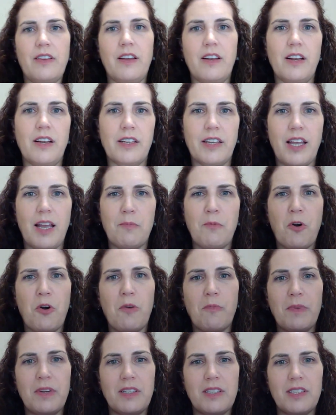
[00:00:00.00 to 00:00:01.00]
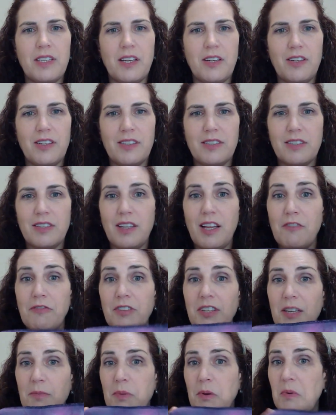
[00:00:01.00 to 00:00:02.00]
then I came home and said, it's
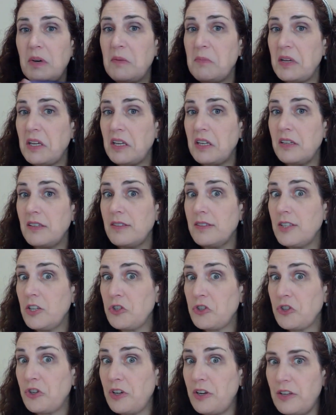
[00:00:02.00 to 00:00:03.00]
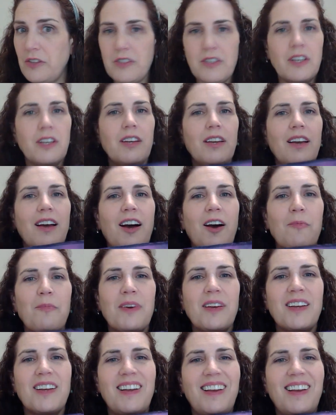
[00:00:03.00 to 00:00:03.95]
lovely, but what am I going to stitch on it?